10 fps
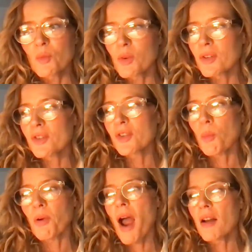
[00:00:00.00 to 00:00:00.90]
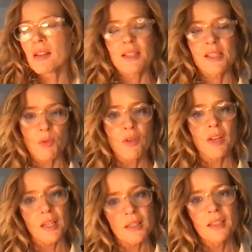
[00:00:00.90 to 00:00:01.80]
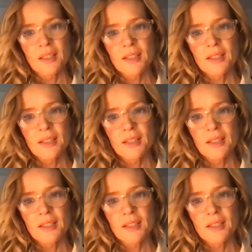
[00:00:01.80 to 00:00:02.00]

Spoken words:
And we're so proud of this movie.